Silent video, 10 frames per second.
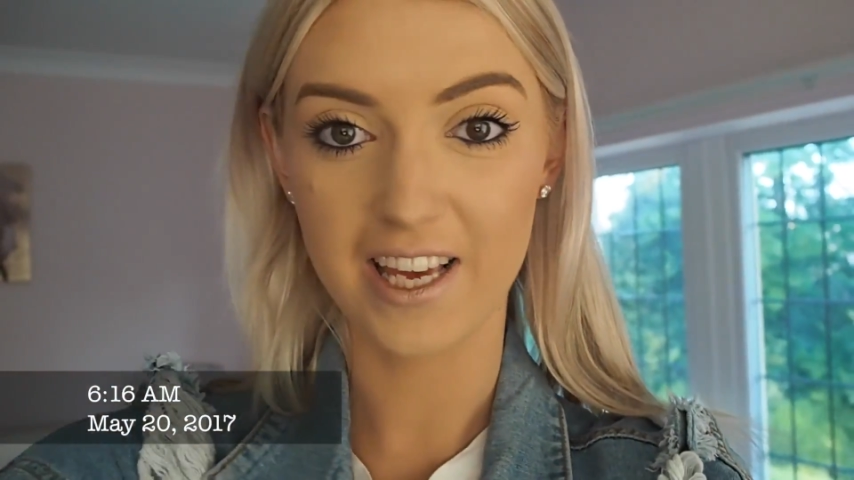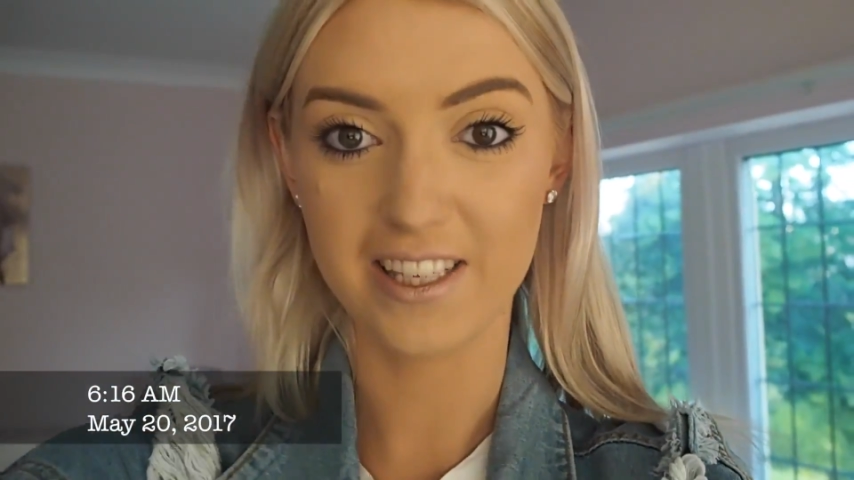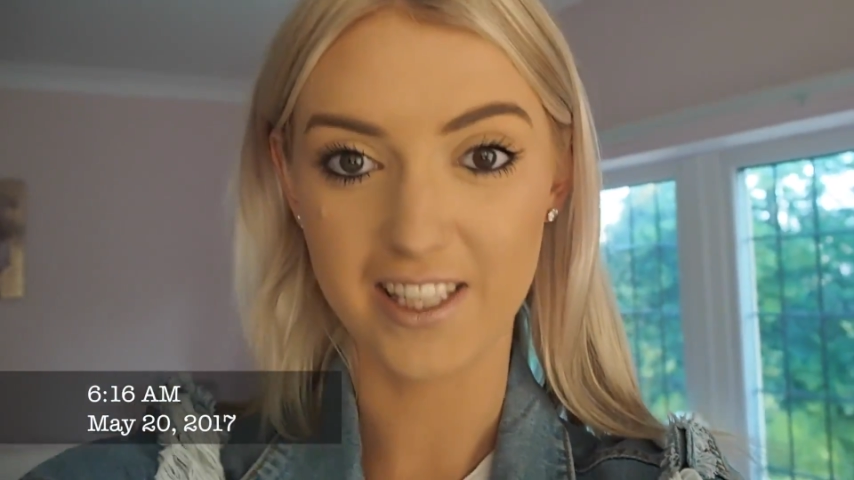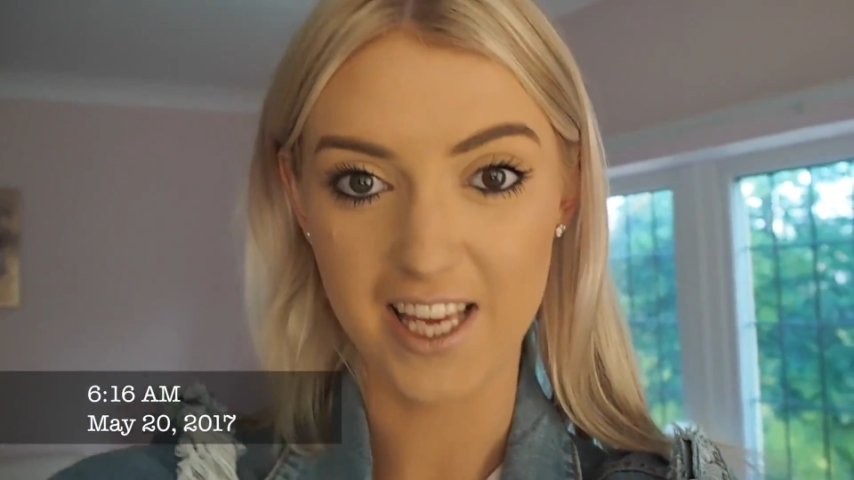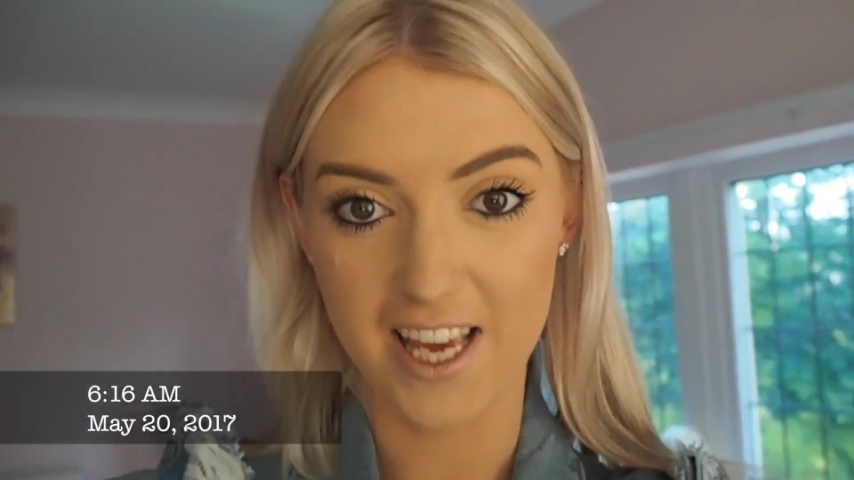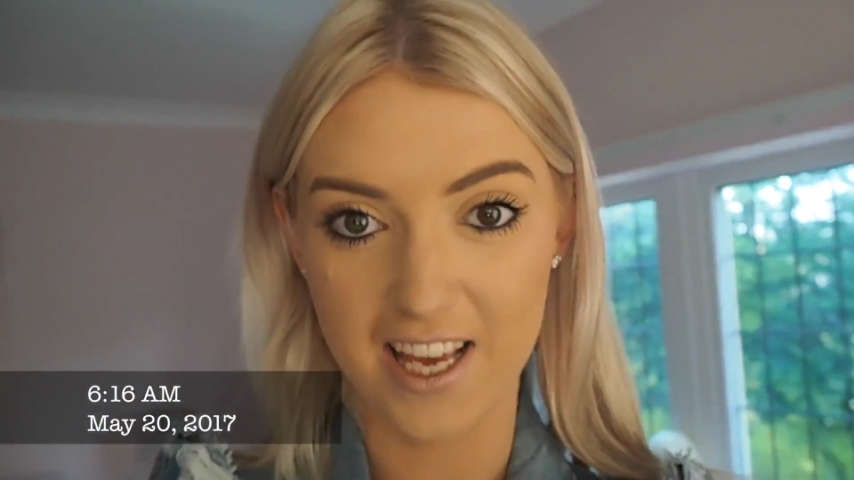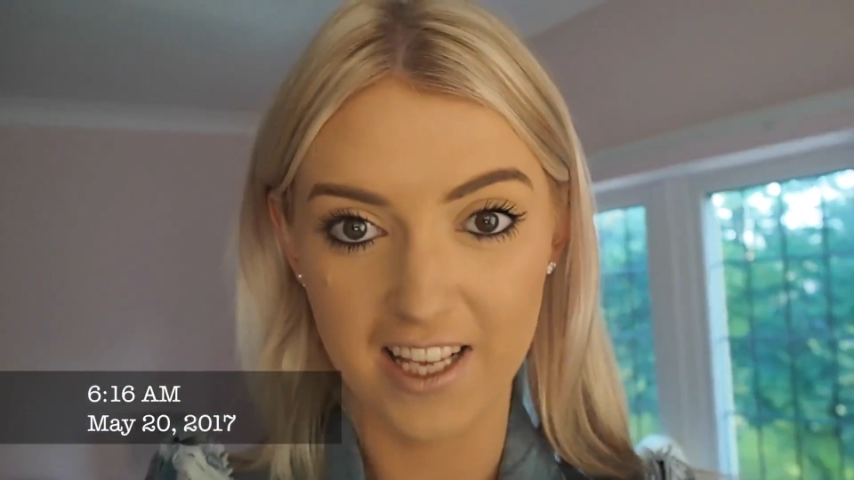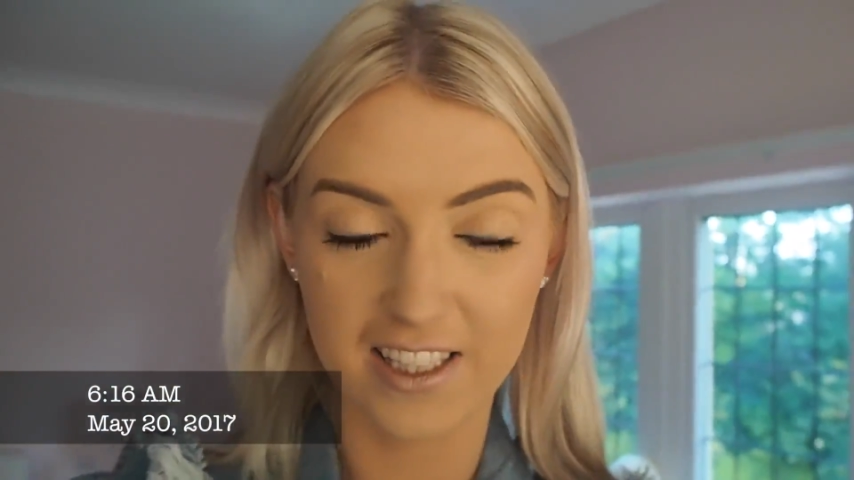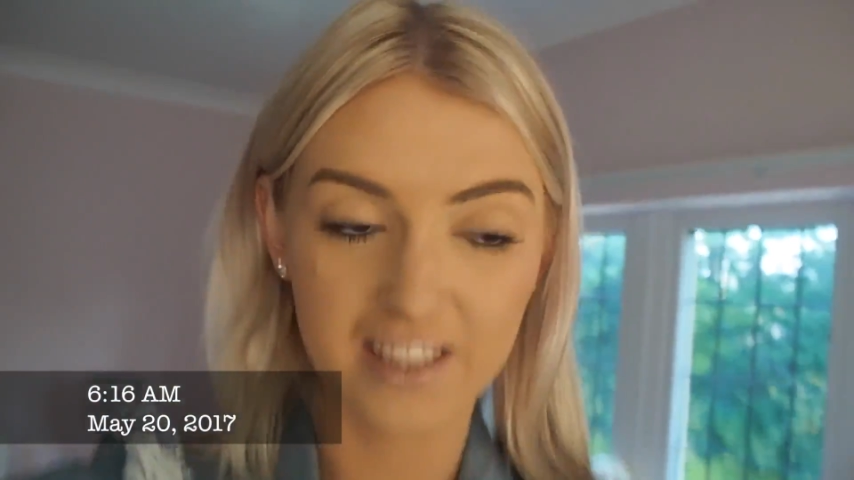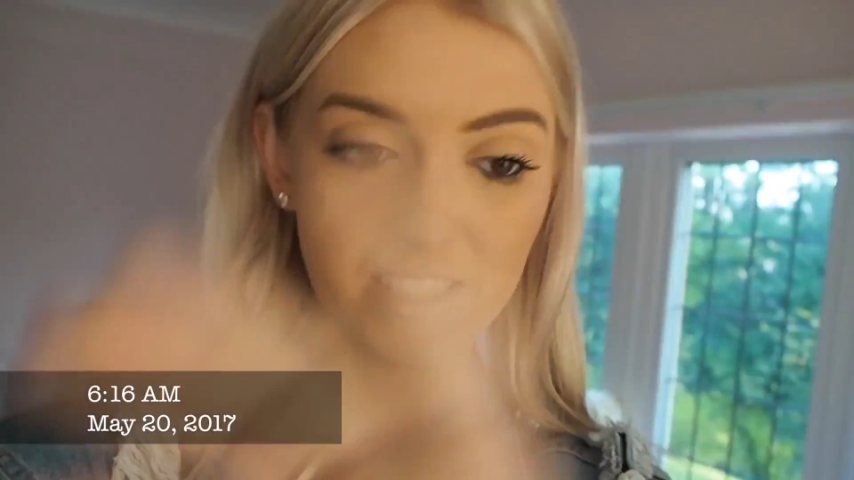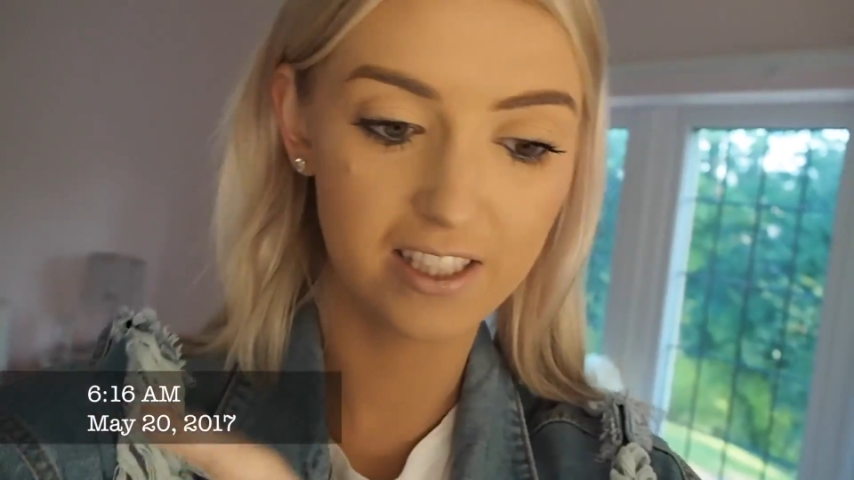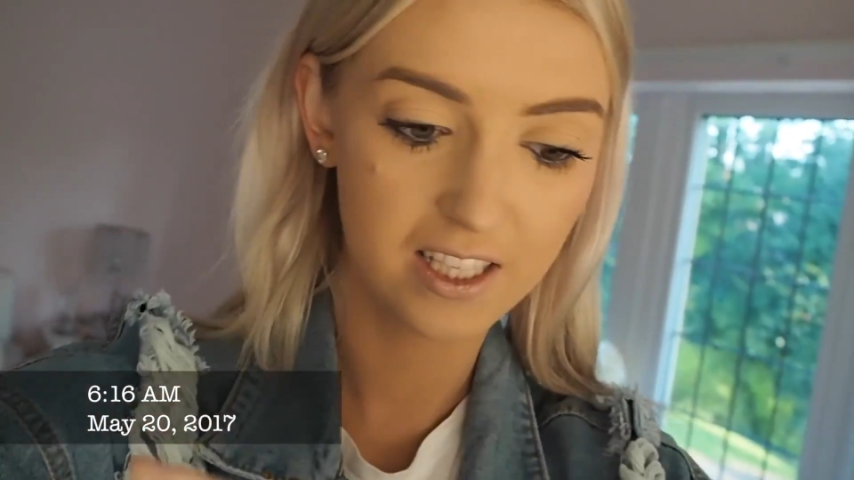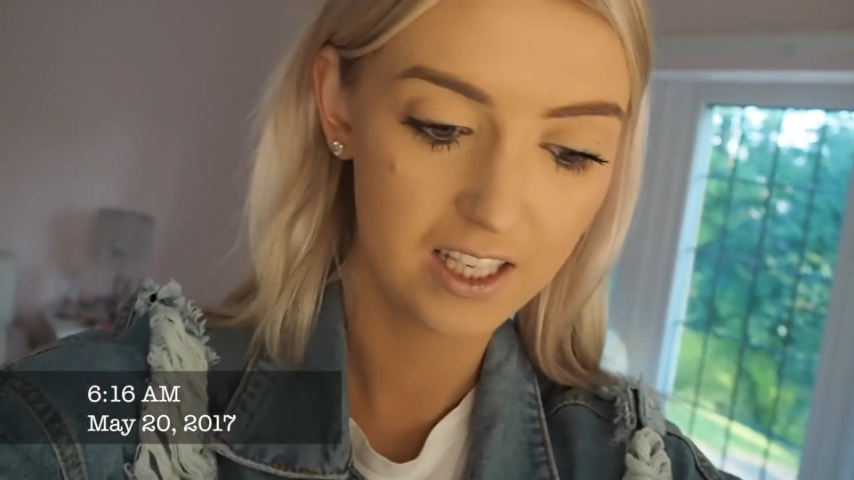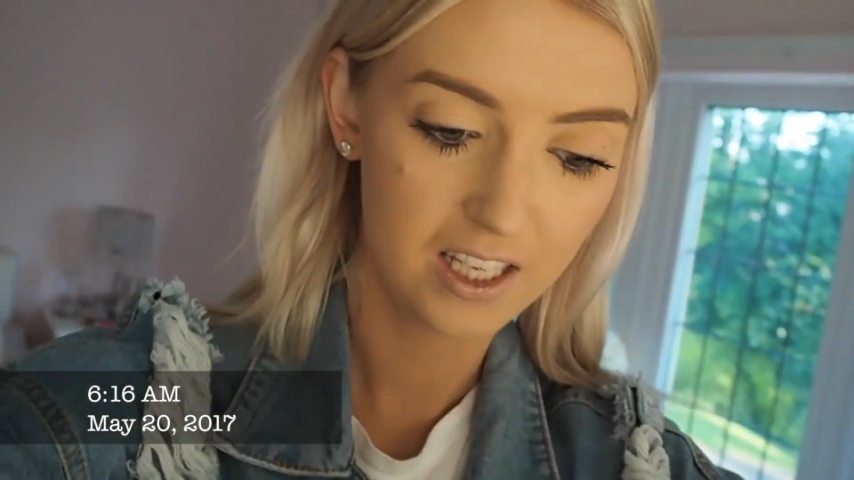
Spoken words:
It is